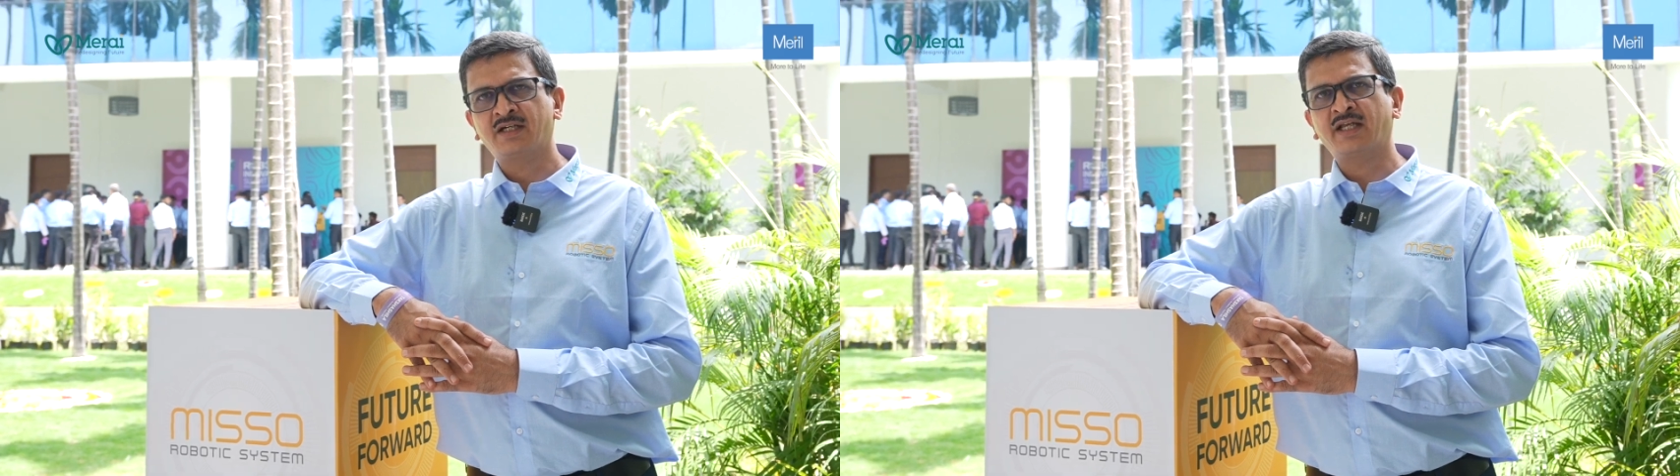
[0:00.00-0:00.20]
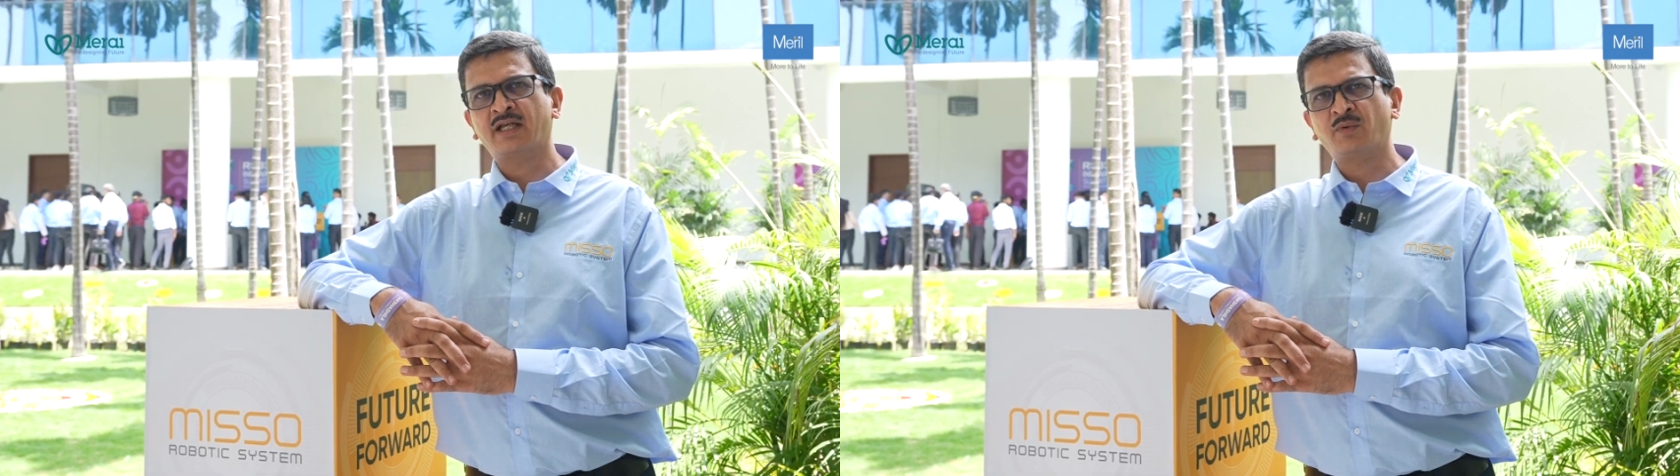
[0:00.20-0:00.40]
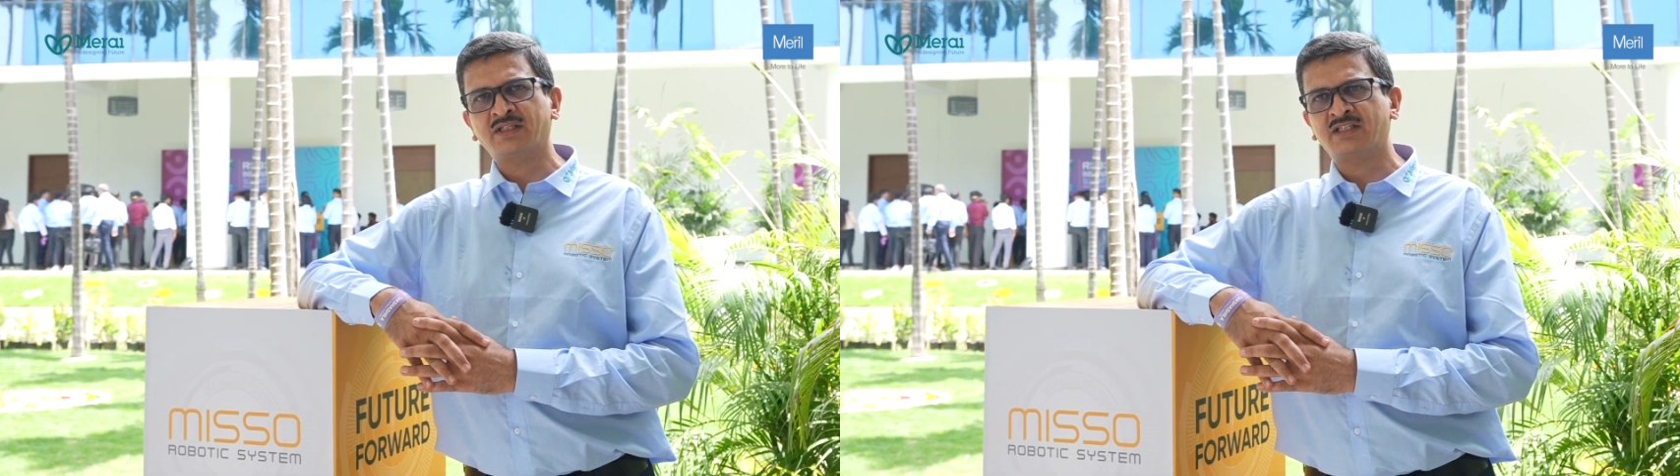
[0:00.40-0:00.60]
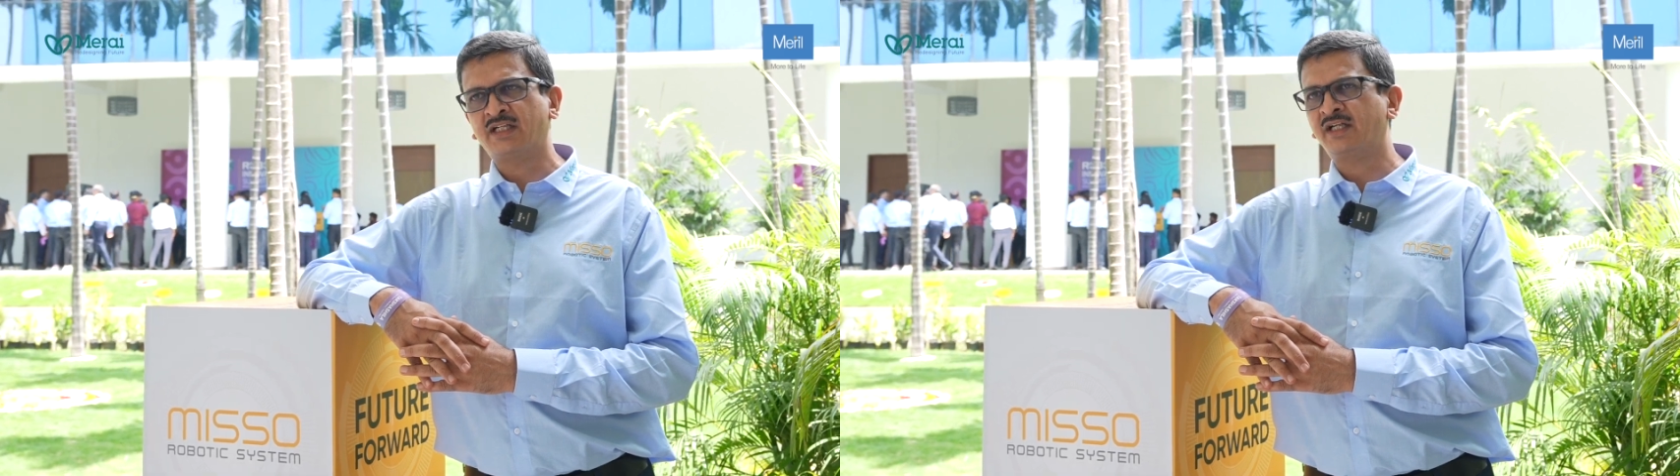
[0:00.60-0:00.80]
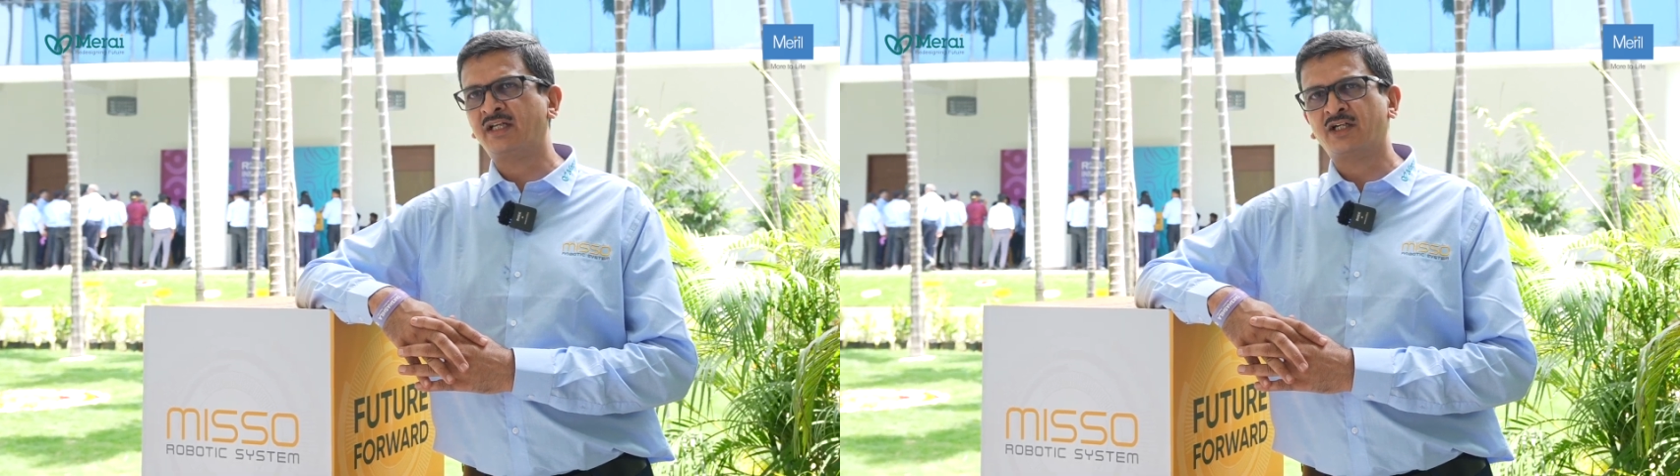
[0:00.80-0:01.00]
tier one
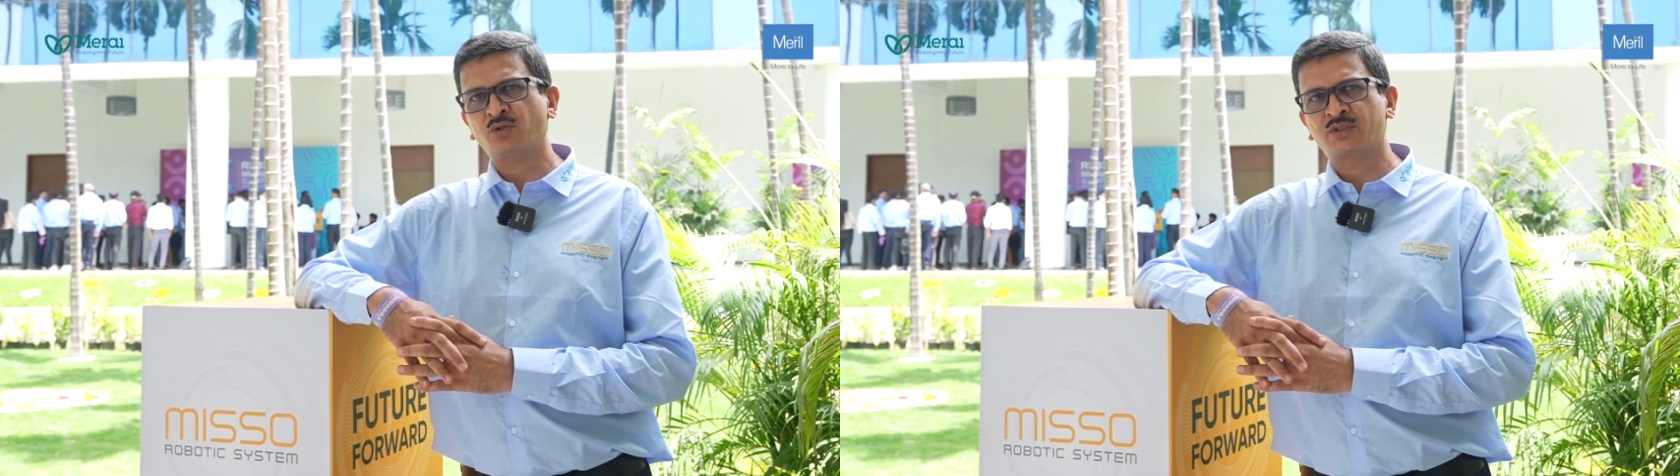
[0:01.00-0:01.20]
city, tier two